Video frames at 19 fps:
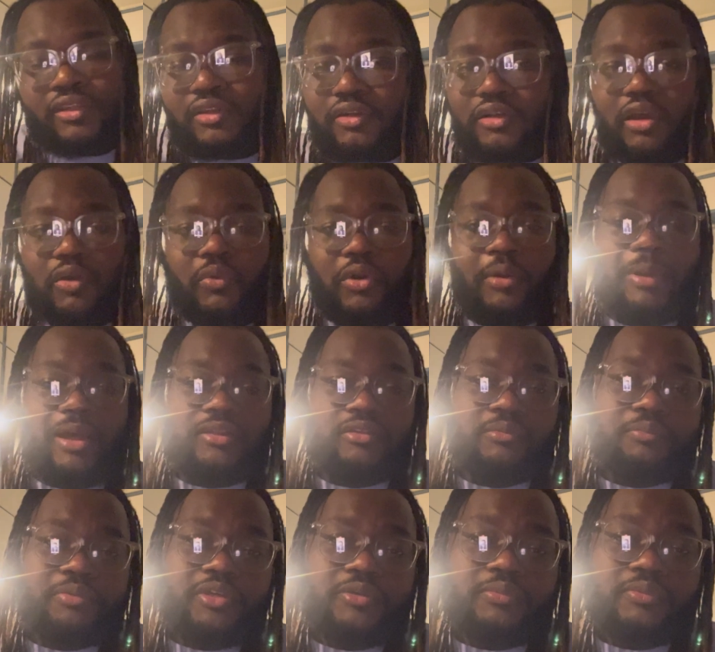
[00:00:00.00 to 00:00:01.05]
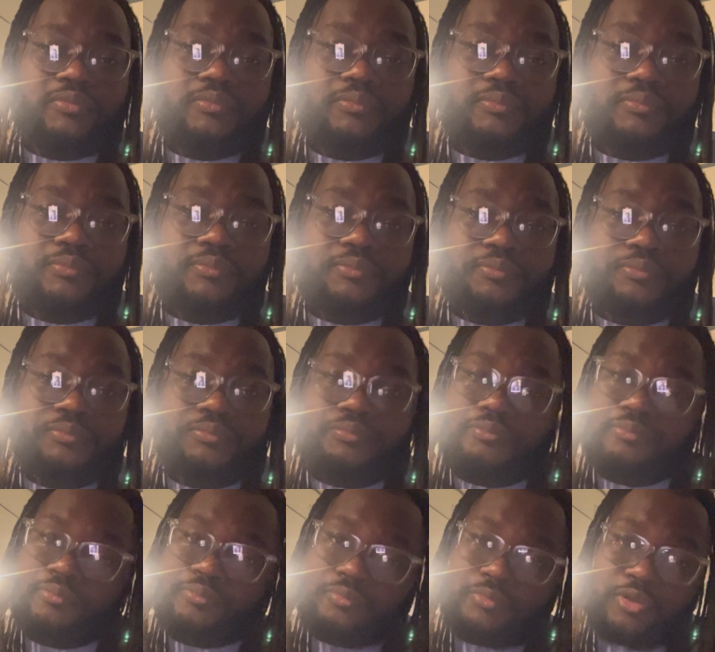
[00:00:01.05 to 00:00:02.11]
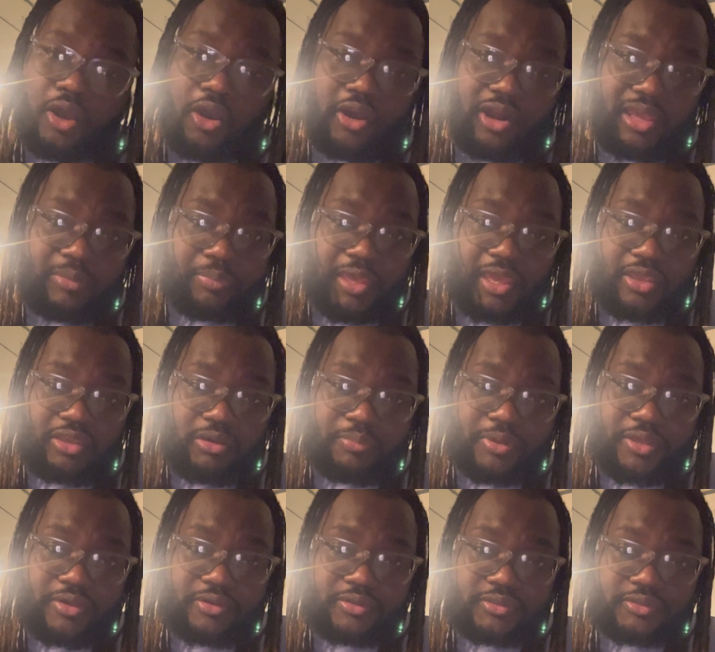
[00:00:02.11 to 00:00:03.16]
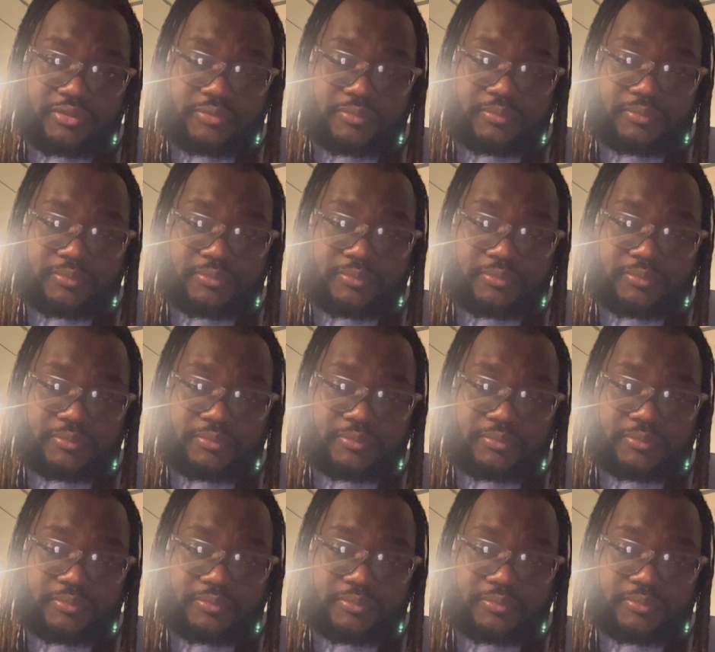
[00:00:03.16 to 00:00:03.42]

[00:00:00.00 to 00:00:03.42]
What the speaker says: Don't worry about them people. Are they paying your bills?